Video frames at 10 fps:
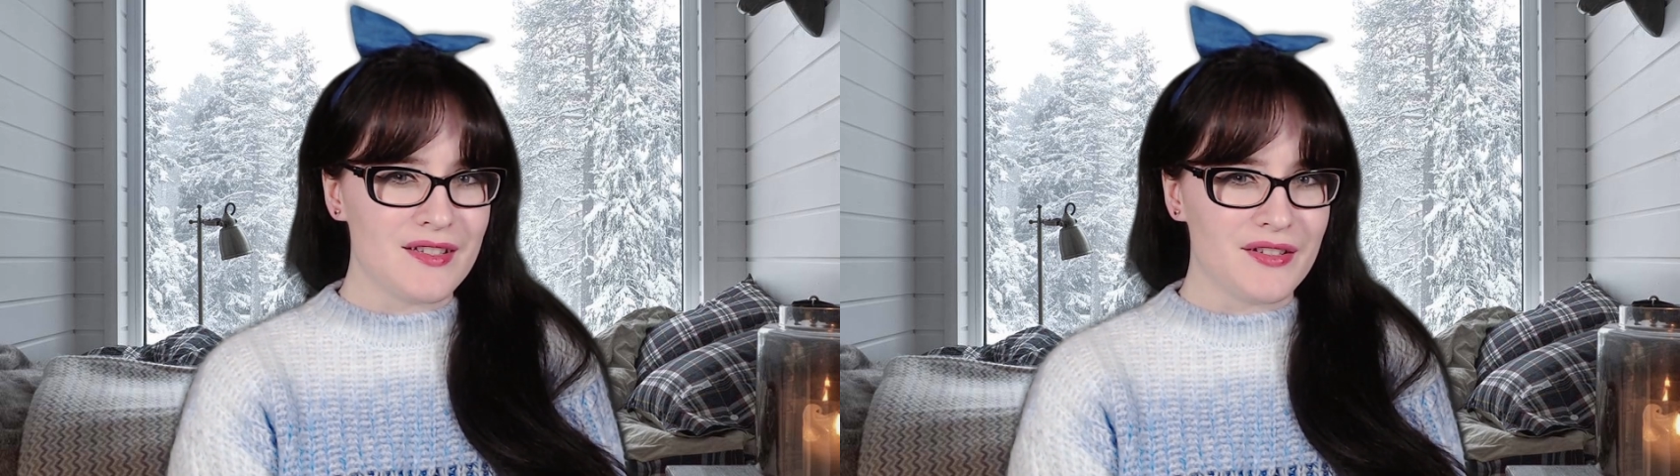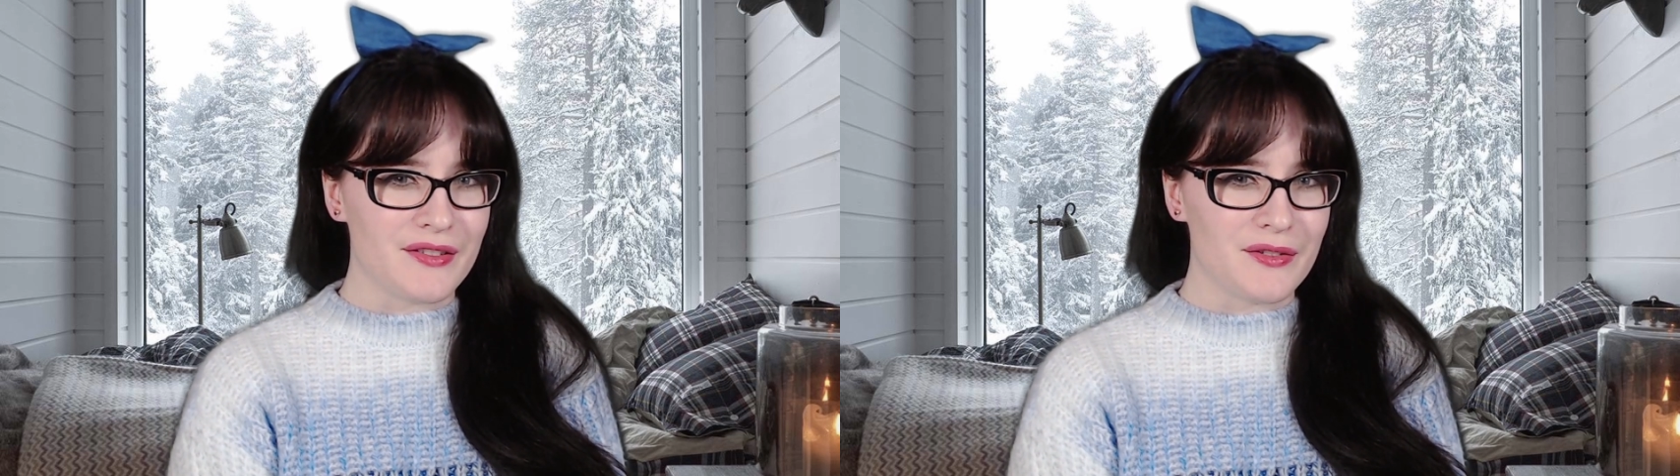
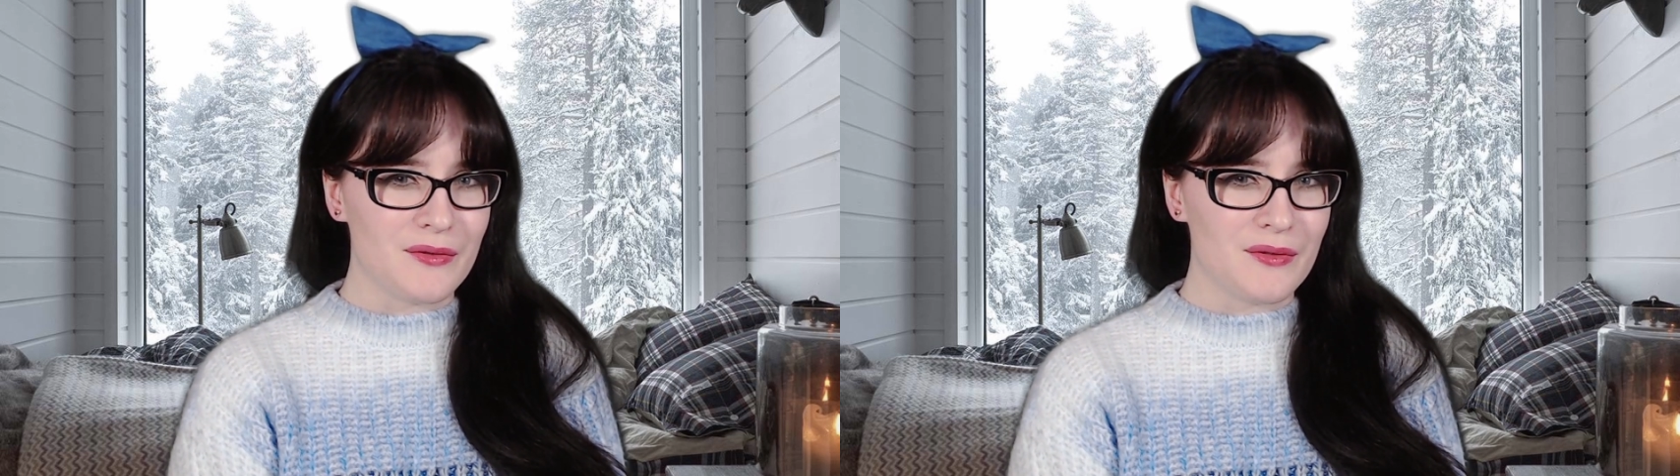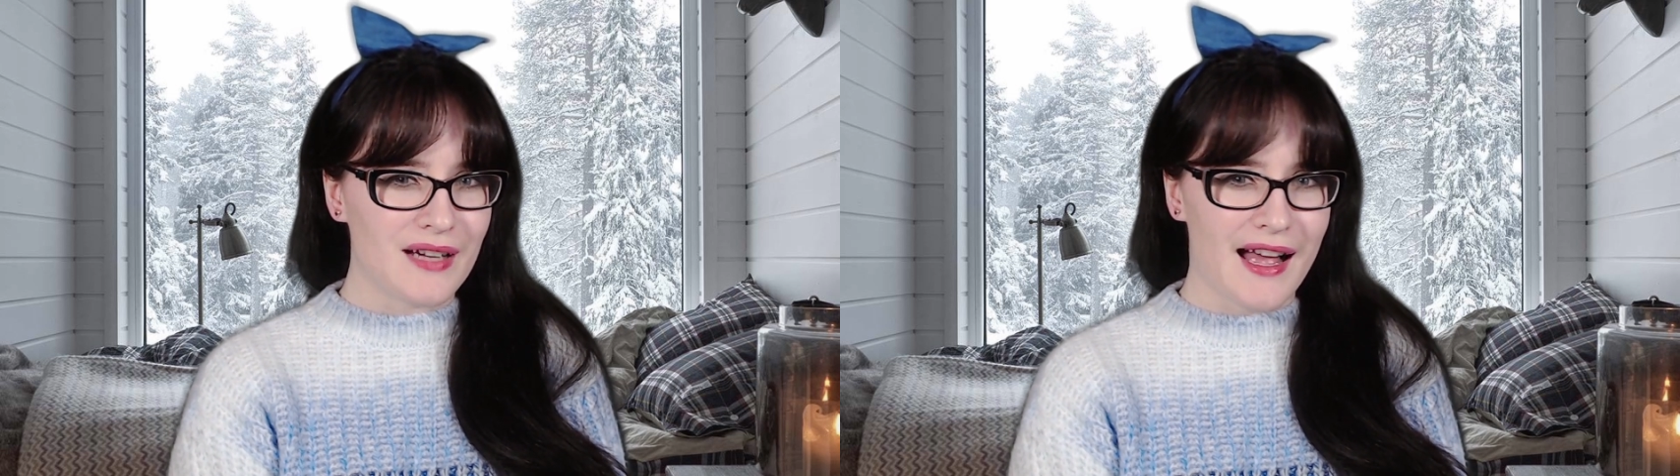do
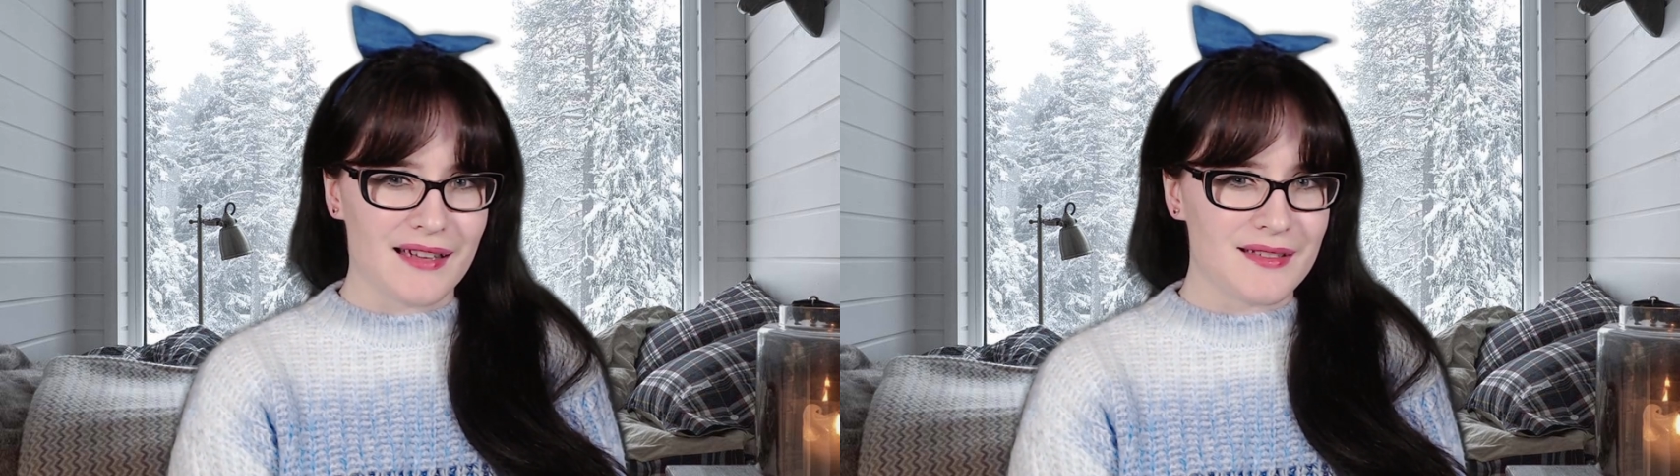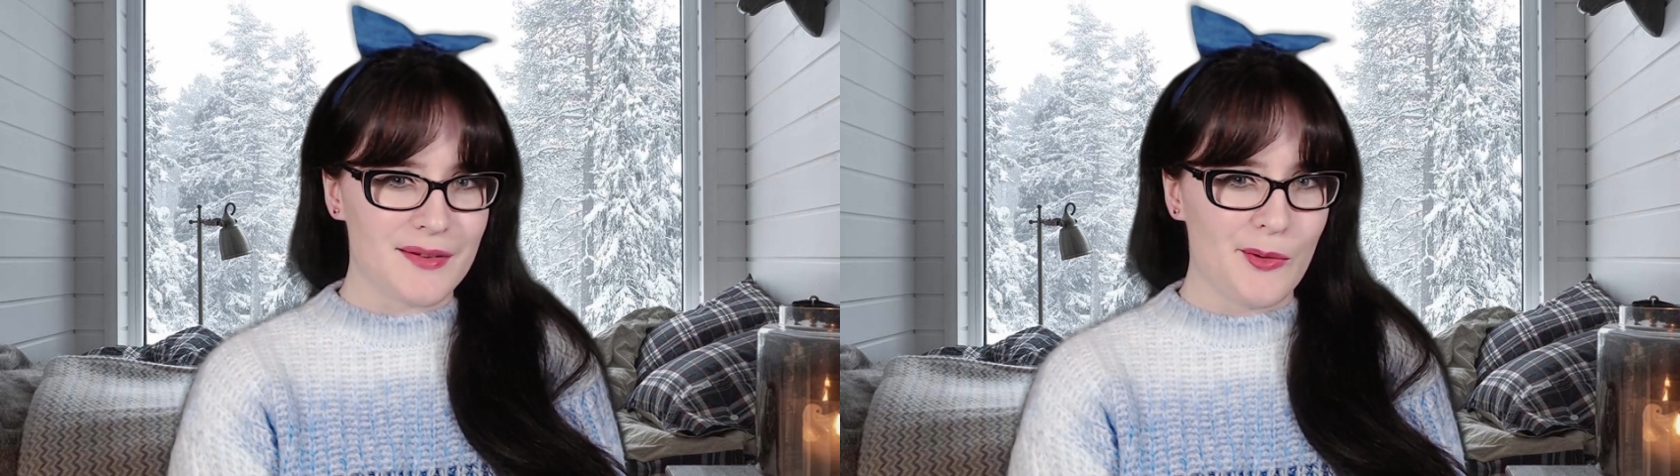
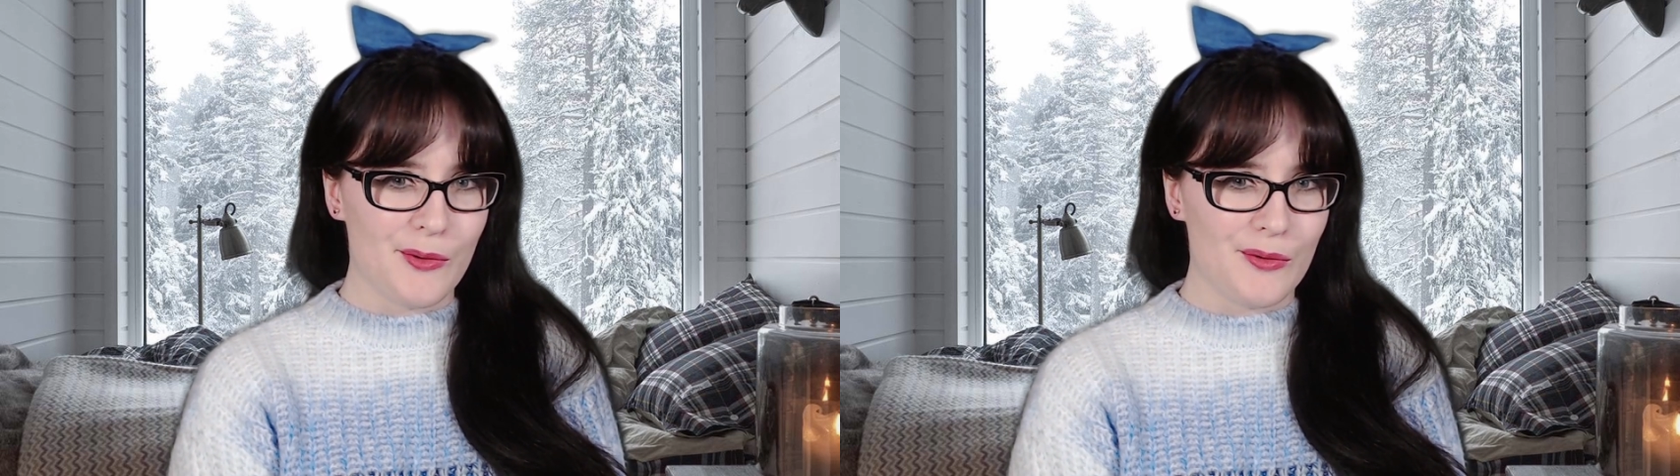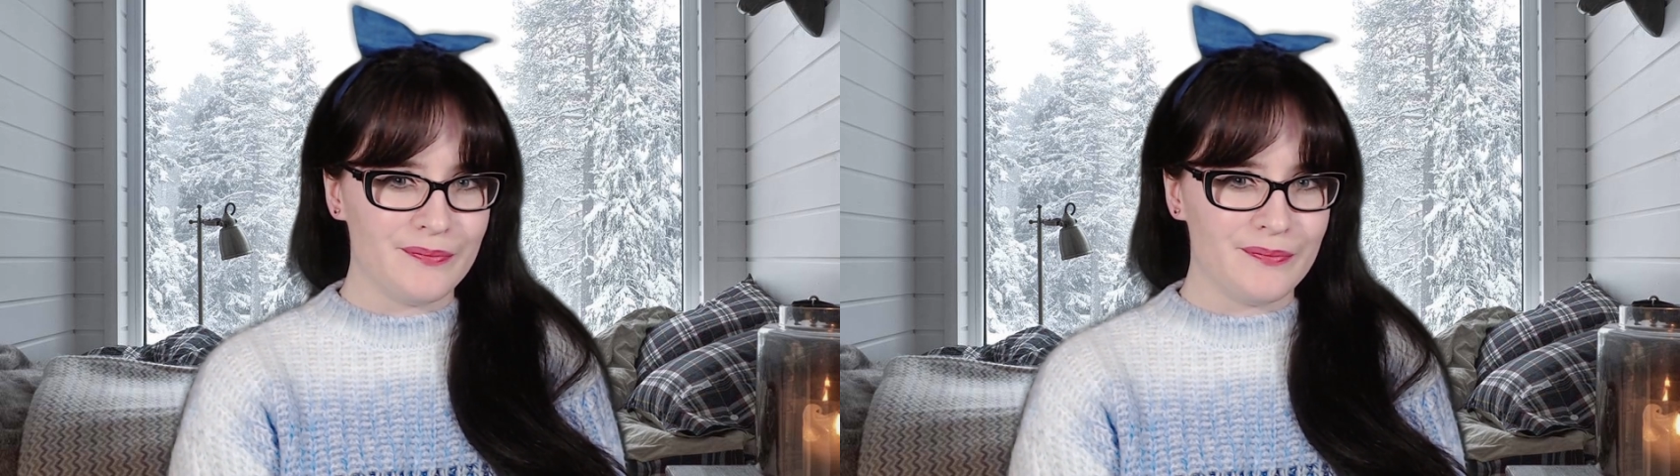at all.